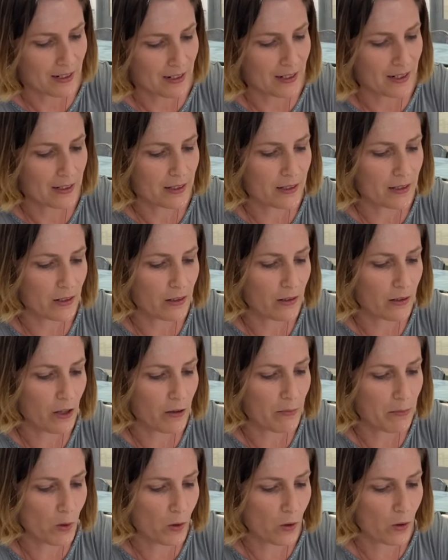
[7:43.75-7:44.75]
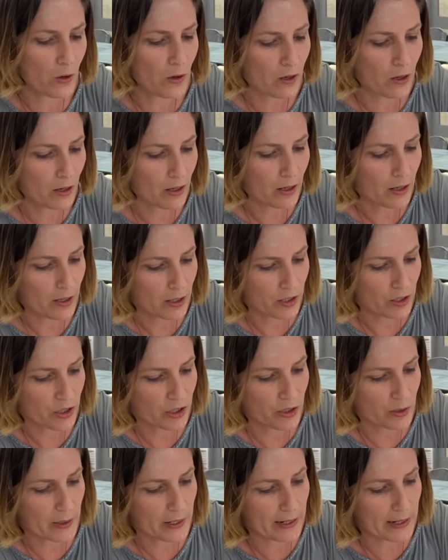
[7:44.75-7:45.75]
It's got a lot more
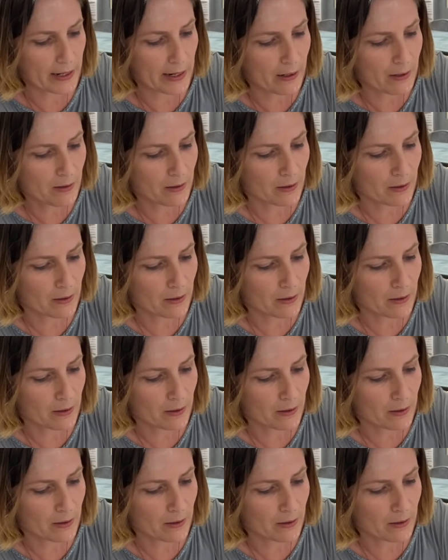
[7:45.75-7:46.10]
to it now.